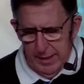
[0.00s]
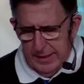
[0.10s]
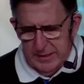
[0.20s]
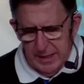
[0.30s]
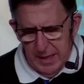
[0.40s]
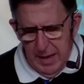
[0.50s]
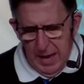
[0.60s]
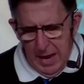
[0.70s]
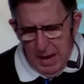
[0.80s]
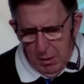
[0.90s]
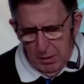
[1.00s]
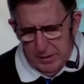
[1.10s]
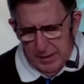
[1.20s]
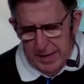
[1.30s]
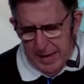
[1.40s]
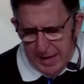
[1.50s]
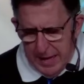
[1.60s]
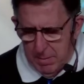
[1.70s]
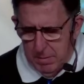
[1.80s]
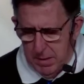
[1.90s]
He said, "How could they
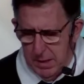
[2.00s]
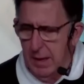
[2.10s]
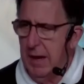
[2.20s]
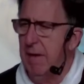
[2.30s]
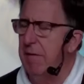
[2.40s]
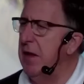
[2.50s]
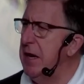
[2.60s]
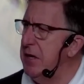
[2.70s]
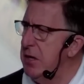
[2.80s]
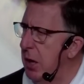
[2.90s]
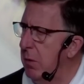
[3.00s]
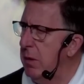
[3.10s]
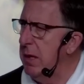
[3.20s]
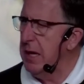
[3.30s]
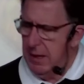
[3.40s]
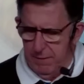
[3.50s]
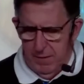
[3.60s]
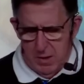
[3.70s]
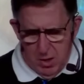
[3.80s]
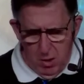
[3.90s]
hate me if they don't
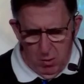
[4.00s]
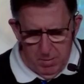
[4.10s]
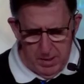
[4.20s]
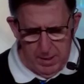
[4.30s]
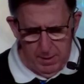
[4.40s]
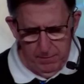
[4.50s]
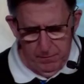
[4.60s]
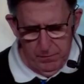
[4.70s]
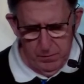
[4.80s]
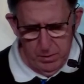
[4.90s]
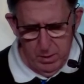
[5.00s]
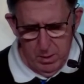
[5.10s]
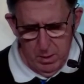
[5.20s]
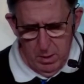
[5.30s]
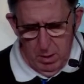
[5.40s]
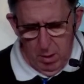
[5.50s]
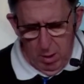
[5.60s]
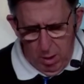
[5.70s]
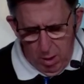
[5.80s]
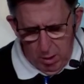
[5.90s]
even know me?"
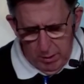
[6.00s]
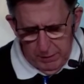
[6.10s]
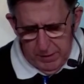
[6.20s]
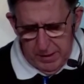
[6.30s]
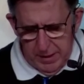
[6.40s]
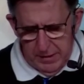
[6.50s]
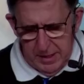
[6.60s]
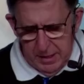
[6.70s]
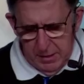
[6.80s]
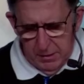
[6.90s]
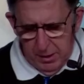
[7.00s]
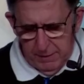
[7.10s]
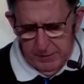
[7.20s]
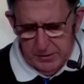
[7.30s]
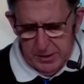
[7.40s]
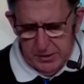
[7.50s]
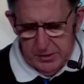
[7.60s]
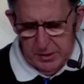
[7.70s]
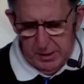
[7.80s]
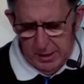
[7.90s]
At the end of the
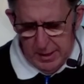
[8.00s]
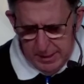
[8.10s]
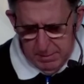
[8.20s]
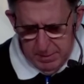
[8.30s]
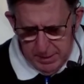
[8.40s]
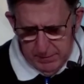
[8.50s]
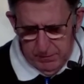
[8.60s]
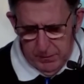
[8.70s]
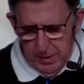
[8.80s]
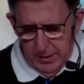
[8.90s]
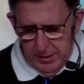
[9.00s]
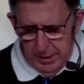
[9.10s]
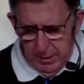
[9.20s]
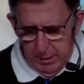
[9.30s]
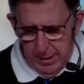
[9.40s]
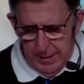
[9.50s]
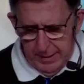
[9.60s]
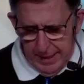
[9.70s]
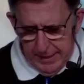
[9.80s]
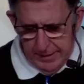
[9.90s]
conversation, the Klanman
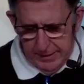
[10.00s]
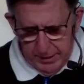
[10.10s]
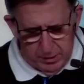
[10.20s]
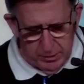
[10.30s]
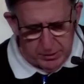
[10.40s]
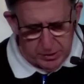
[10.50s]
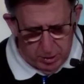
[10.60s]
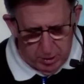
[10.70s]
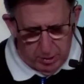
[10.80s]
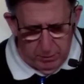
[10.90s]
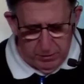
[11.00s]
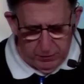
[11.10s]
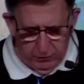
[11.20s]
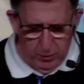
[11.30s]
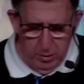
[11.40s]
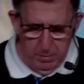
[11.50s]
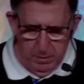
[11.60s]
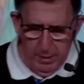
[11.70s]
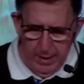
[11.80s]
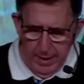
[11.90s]
handed Daryl this card with his phone
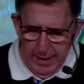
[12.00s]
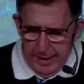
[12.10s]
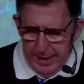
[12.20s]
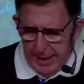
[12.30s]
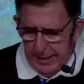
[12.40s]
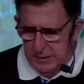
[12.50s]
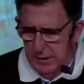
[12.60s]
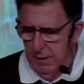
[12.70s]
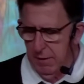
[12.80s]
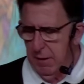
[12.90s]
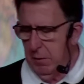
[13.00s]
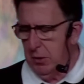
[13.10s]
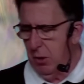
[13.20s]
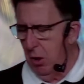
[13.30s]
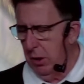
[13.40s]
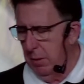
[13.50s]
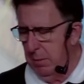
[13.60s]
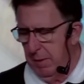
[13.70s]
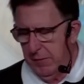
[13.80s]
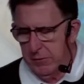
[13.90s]
number and asked that he would call
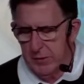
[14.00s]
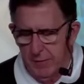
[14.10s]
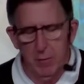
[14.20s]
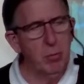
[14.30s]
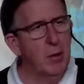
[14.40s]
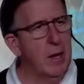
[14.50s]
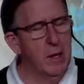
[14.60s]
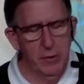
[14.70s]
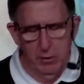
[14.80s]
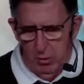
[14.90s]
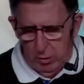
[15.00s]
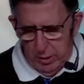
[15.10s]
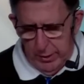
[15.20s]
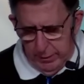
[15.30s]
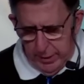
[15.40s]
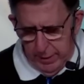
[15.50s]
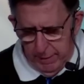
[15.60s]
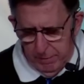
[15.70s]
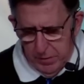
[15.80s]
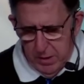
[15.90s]
him if he was ever playing in the local area.
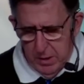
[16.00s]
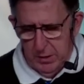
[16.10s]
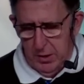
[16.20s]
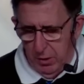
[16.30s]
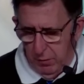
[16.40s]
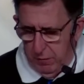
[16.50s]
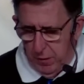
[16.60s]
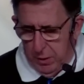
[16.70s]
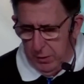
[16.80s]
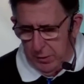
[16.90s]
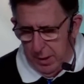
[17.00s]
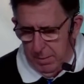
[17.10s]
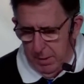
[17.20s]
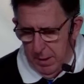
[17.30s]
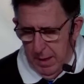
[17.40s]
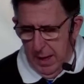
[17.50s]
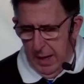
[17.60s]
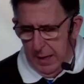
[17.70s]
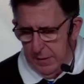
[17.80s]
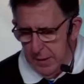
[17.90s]
Daryl followed up,
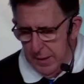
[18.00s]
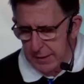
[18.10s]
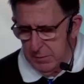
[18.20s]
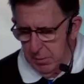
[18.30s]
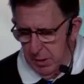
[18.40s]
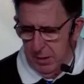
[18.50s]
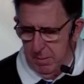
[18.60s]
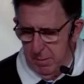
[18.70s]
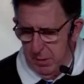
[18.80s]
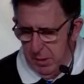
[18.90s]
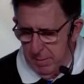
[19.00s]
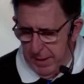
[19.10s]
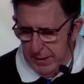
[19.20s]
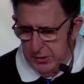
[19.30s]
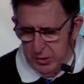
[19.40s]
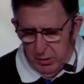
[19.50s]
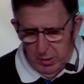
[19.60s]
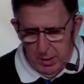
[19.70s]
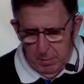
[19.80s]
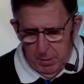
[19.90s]
and in the next month, the man
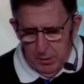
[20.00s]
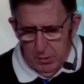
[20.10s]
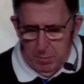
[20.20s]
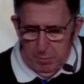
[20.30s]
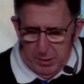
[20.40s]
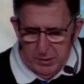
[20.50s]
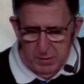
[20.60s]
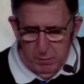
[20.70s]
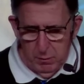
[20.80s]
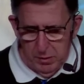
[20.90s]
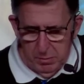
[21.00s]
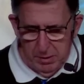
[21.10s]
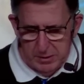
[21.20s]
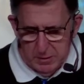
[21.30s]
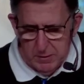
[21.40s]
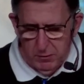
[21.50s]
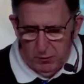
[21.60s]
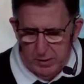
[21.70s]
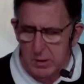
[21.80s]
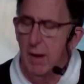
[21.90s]
showed up with a bunch of his
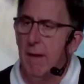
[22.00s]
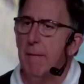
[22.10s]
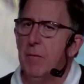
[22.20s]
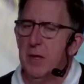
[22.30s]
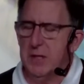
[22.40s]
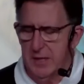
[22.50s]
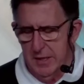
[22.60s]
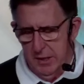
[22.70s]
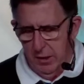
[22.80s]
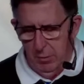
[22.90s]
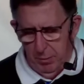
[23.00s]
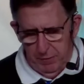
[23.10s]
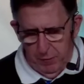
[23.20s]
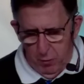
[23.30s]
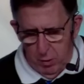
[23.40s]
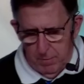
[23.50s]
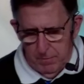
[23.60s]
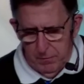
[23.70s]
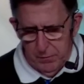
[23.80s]
friends to see Daryl perform.